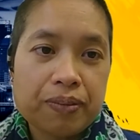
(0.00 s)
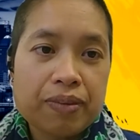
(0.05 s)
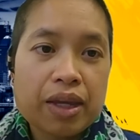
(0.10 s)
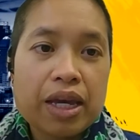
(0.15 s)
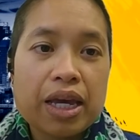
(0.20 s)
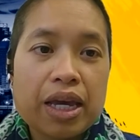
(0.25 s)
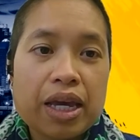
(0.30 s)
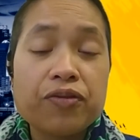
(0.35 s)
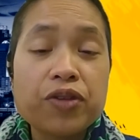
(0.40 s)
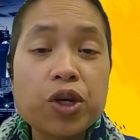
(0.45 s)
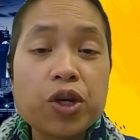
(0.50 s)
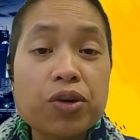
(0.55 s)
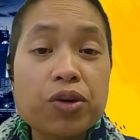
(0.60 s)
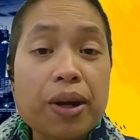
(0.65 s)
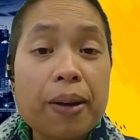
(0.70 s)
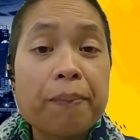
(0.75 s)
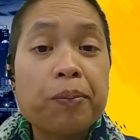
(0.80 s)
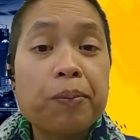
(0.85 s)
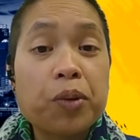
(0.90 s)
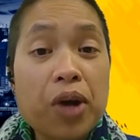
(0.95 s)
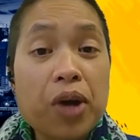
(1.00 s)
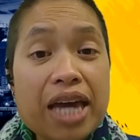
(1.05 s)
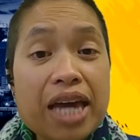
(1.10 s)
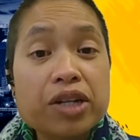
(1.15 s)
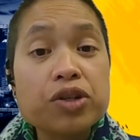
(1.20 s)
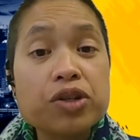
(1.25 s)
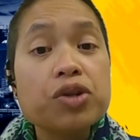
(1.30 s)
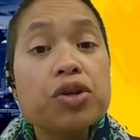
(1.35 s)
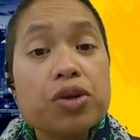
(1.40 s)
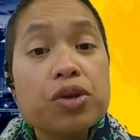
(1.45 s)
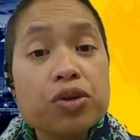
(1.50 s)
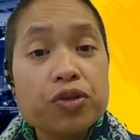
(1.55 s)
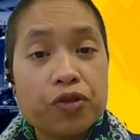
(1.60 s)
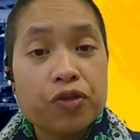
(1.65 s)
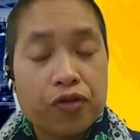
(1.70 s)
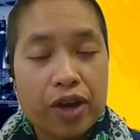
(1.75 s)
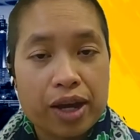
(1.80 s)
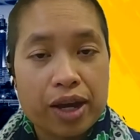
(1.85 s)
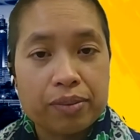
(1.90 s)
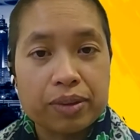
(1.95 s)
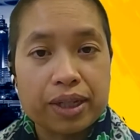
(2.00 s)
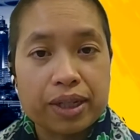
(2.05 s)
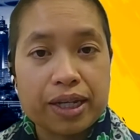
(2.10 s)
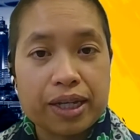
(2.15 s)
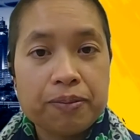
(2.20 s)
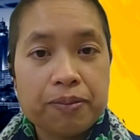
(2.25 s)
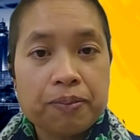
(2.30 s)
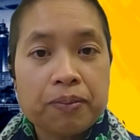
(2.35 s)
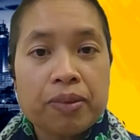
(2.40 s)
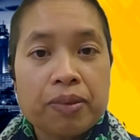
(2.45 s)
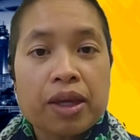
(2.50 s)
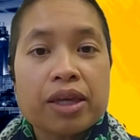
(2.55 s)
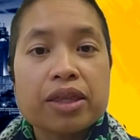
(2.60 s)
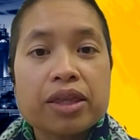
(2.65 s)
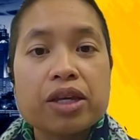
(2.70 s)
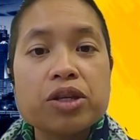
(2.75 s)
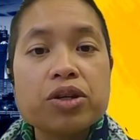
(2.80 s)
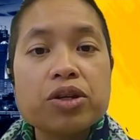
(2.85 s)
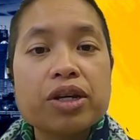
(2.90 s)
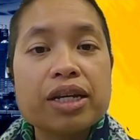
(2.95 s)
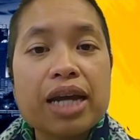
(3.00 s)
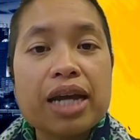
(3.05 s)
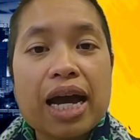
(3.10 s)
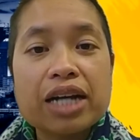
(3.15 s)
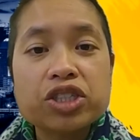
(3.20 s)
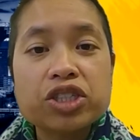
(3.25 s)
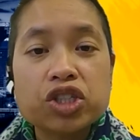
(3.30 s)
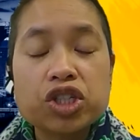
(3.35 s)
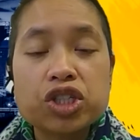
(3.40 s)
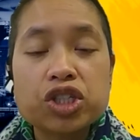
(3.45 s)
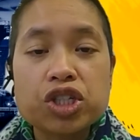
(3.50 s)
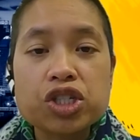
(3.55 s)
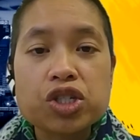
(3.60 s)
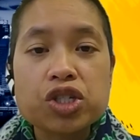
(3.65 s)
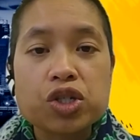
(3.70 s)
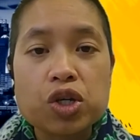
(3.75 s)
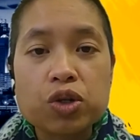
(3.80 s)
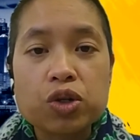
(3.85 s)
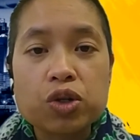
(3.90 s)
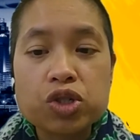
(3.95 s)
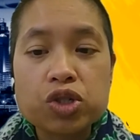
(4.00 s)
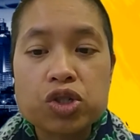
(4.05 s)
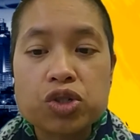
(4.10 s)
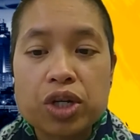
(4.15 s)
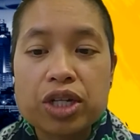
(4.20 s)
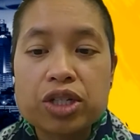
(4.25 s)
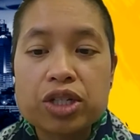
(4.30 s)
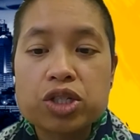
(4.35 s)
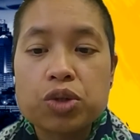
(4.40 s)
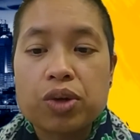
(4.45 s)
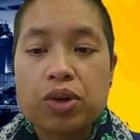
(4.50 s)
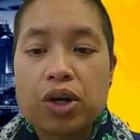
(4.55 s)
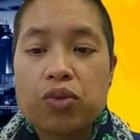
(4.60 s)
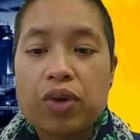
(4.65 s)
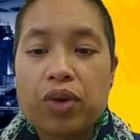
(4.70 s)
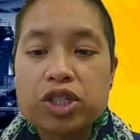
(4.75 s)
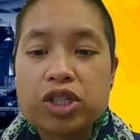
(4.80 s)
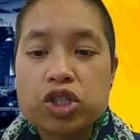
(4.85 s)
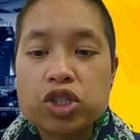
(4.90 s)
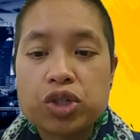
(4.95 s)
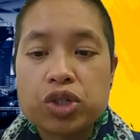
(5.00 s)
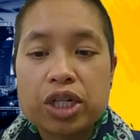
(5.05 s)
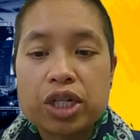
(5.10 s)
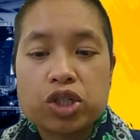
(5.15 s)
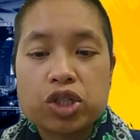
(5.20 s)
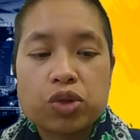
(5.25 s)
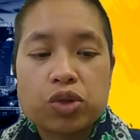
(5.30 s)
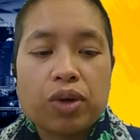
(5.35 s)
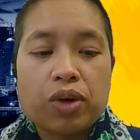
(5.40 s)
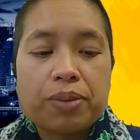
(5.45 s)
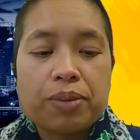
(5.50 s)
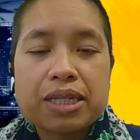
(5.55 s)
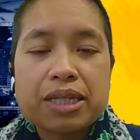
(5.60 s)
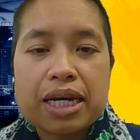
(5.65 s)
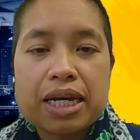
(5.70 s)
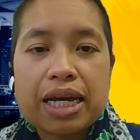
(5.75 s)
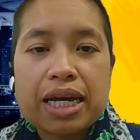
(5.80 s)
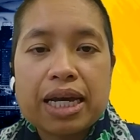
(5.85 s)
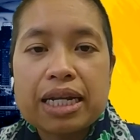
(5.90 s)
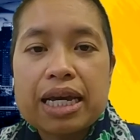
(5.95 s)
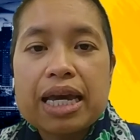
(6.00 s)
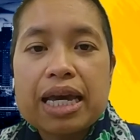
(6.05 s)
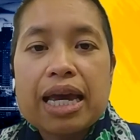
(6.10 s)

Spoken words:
If you're a brand new family, then you can actually just go straight to our registration website.